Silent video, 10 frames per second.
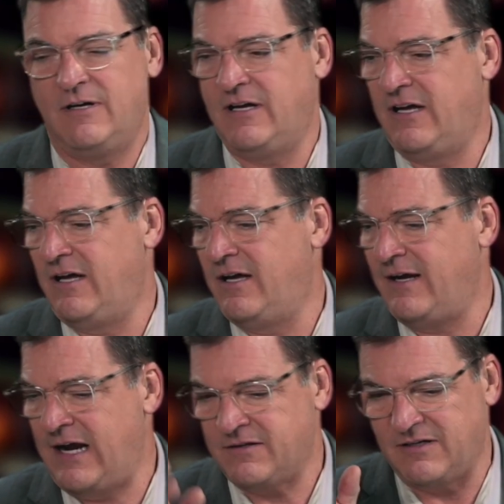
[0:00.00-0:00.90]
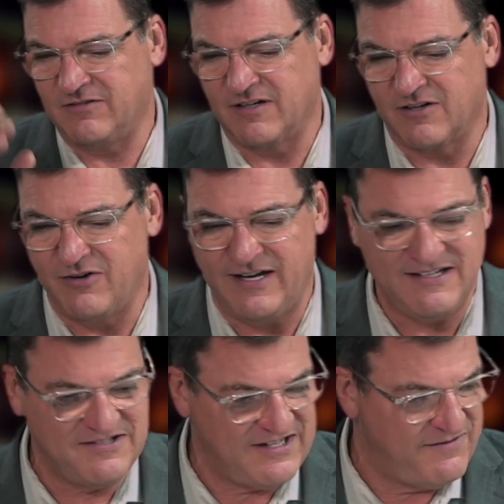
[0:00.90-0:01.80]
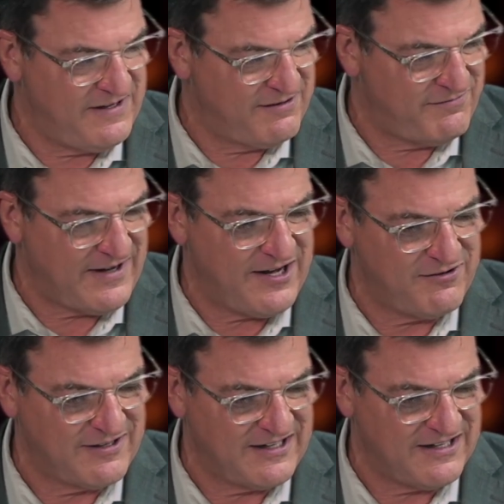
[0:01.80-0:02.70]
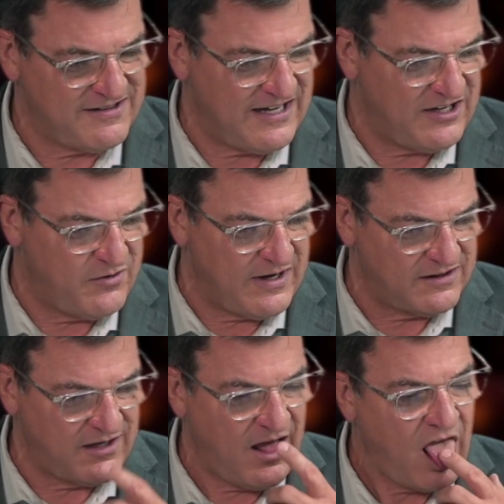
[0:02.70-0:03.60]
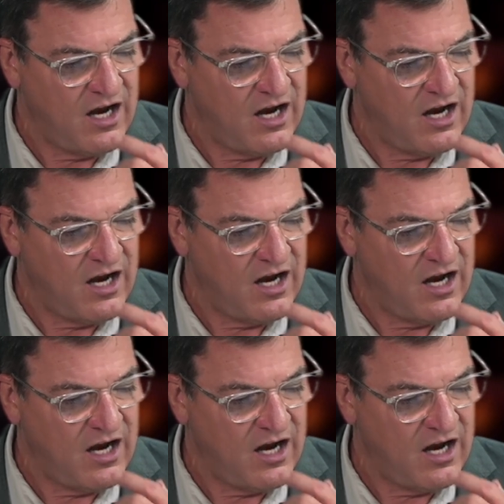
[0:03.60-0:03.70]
Anthony's going to go ahead and see if he can find her again. Thank you, Anthony.